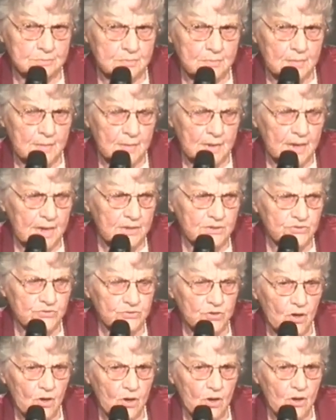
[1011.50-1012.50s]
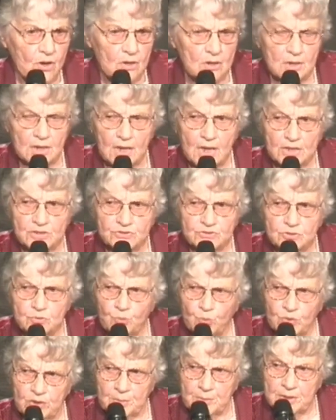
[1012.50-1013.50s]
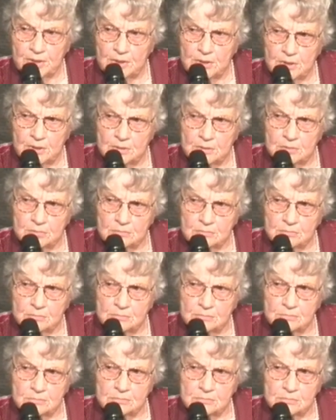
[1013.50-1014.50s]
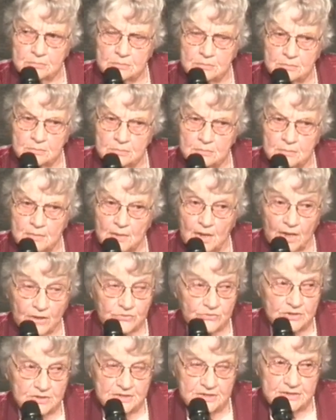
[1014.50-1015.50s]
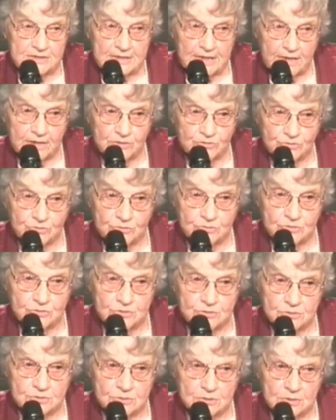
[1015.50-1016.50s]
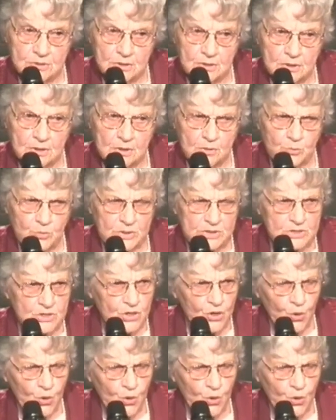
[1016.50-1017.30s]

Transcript: and saw lots of women, lots of teenagers, but no